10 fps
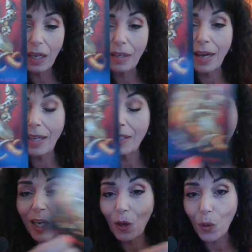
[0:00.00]
Knights
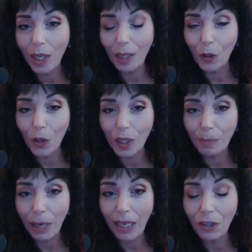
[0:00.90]
take what they learned as
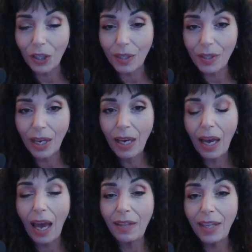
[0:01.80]
pages
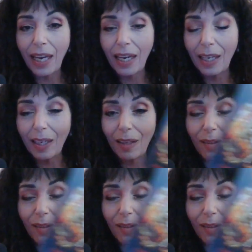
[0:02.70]
and they